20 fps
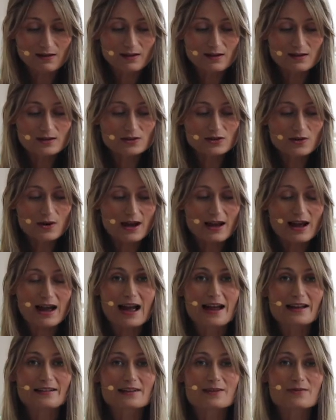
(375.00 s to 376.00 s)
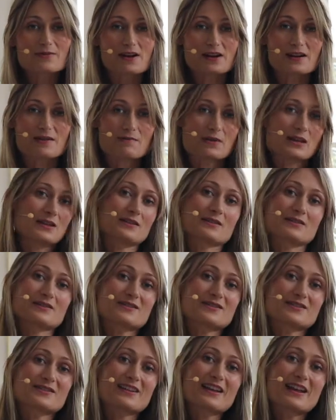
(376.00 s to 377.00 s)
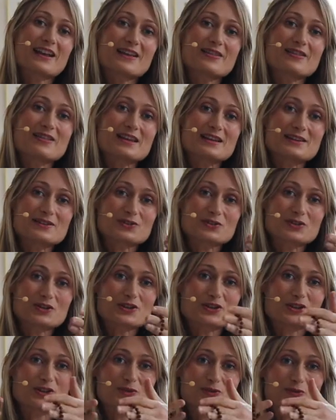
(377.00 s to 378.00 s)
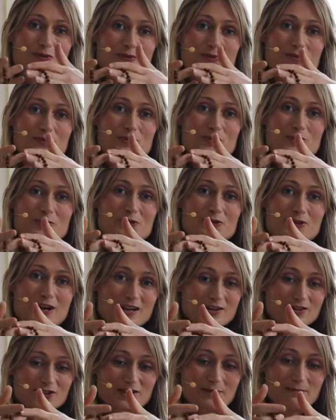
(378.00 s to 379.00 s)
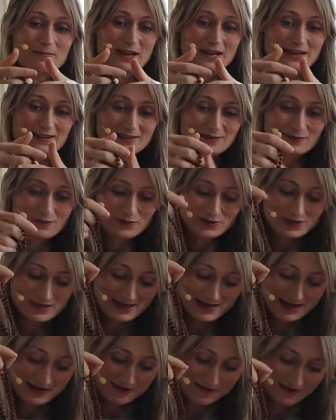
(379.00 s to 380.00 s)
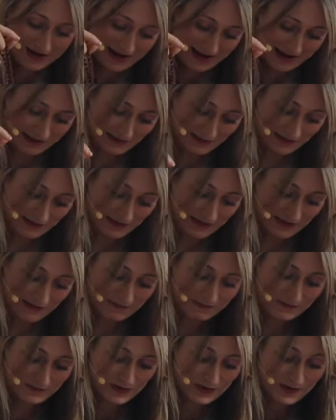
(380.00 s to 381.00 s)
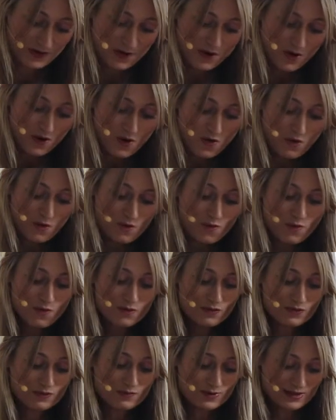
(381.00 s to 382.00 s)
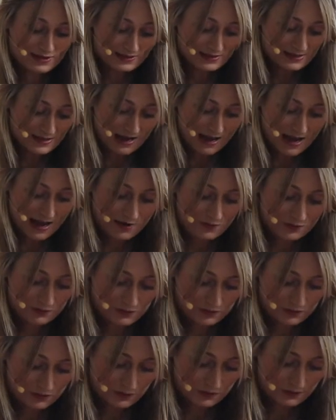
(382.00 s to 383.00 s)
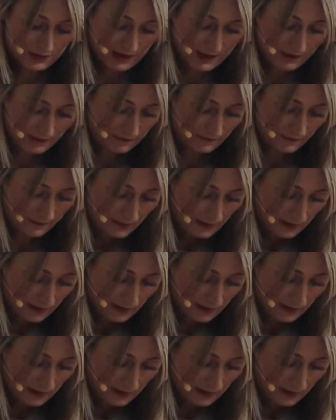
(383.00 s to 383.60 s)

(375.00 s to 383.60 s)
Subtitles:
So I highly recommend these traditional rudraksha beads if you can get your hands on them. Or the ones that I also love